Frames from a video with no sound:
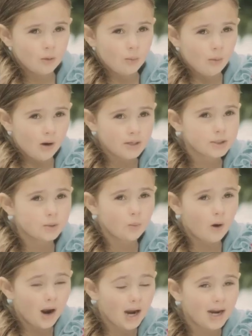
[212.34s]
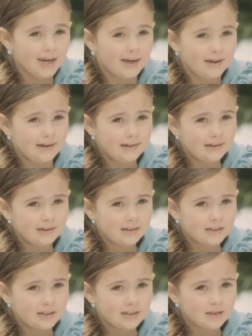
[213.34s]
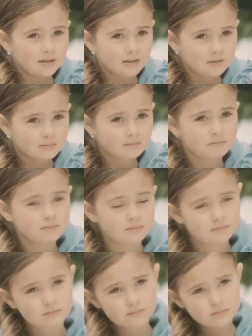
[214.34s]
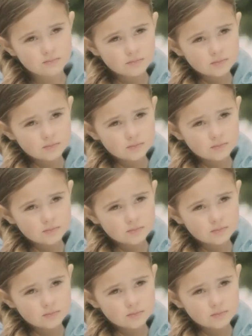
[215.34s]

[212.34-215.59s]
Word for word: What? Why? I thought the holiday